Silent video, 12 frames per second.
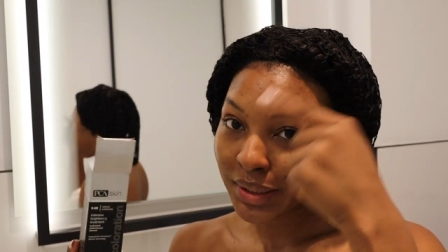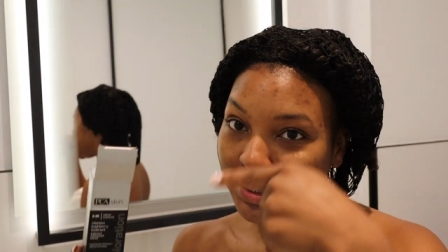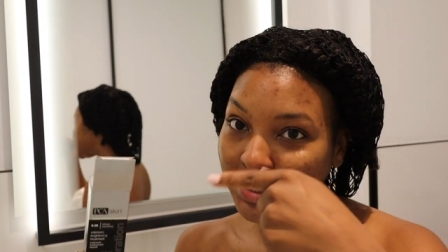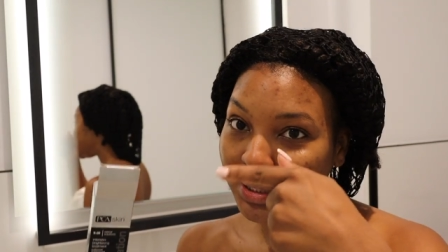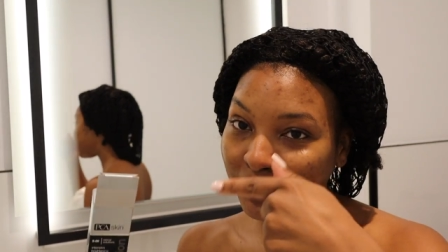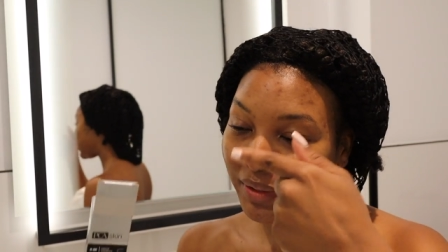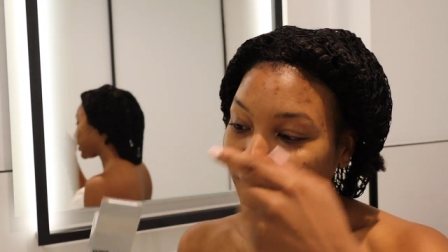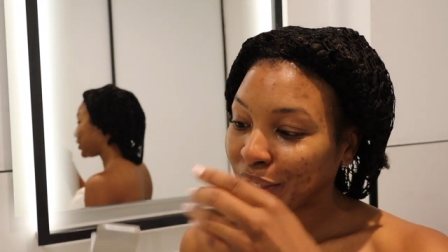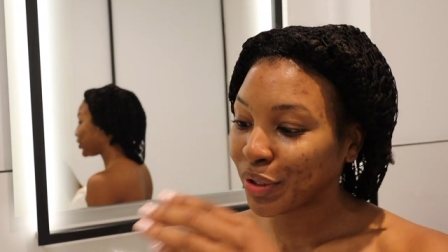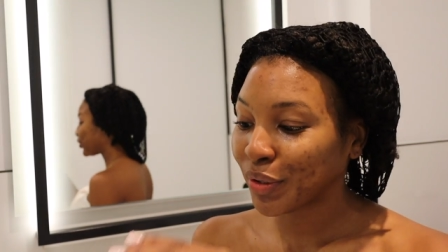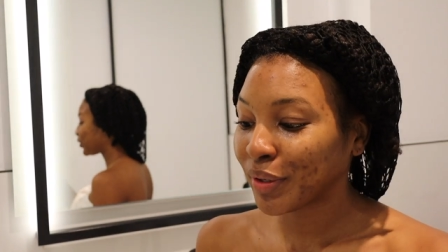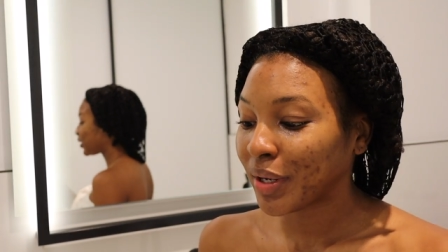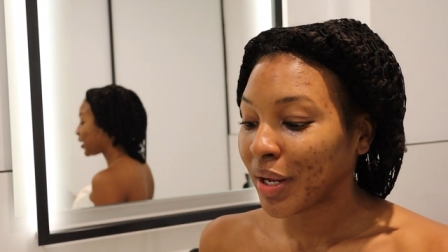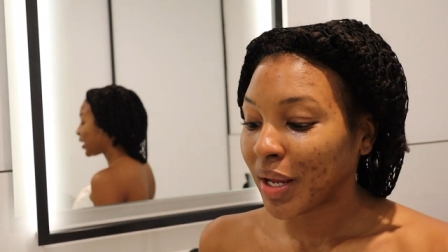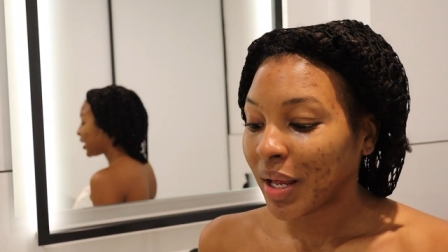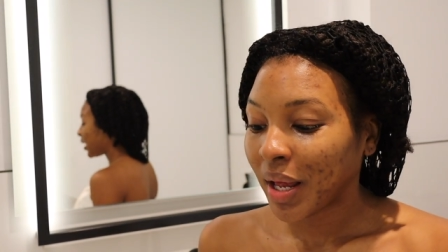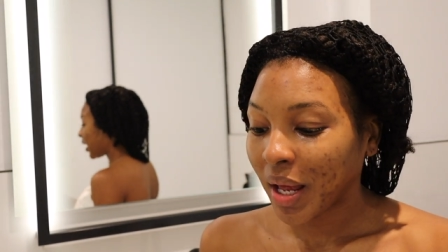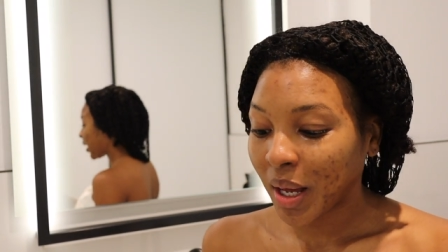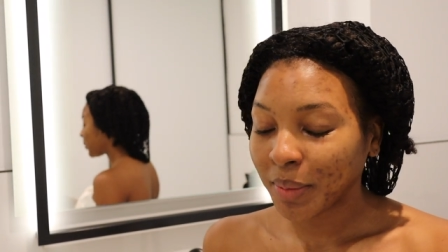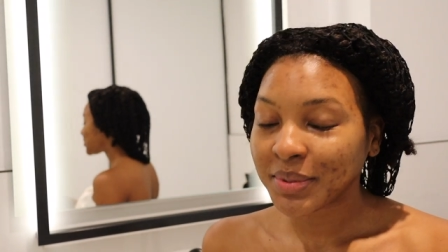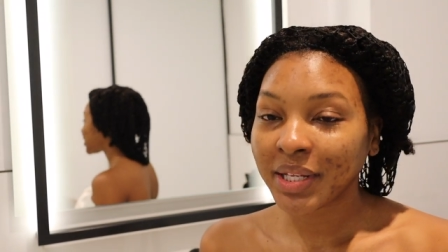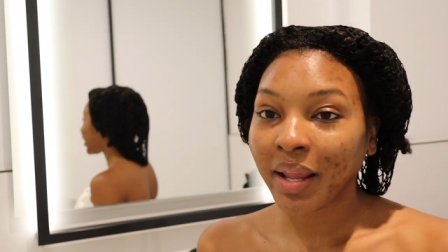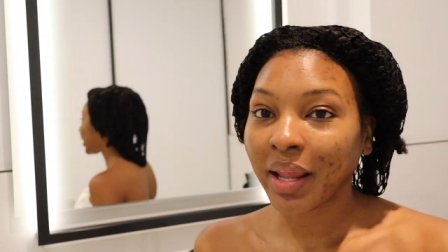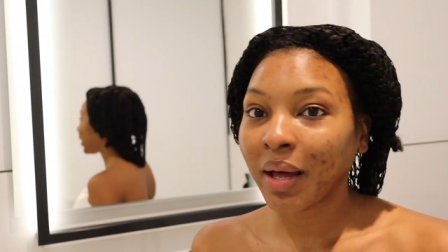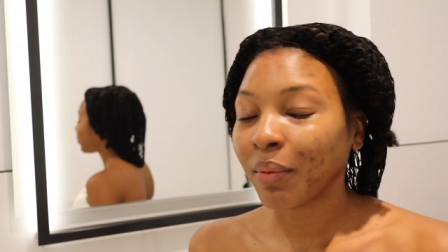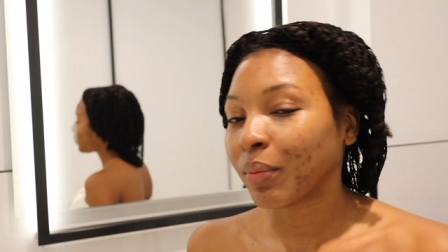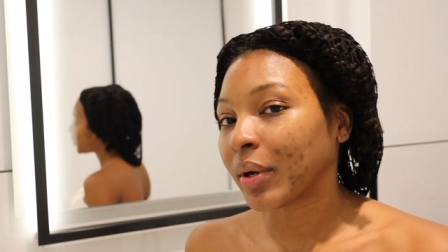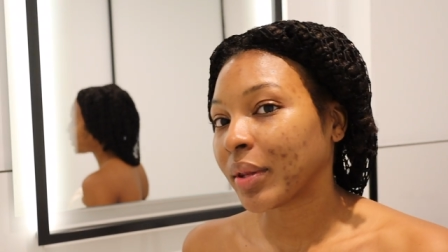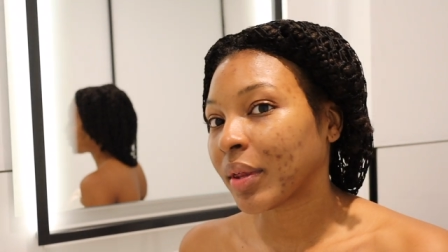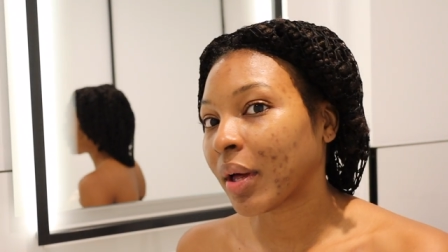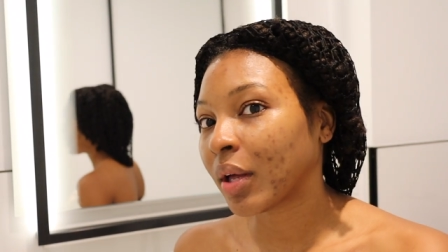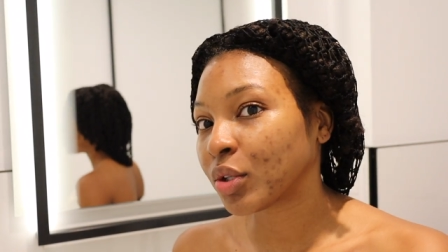this thing right here, helps a lot with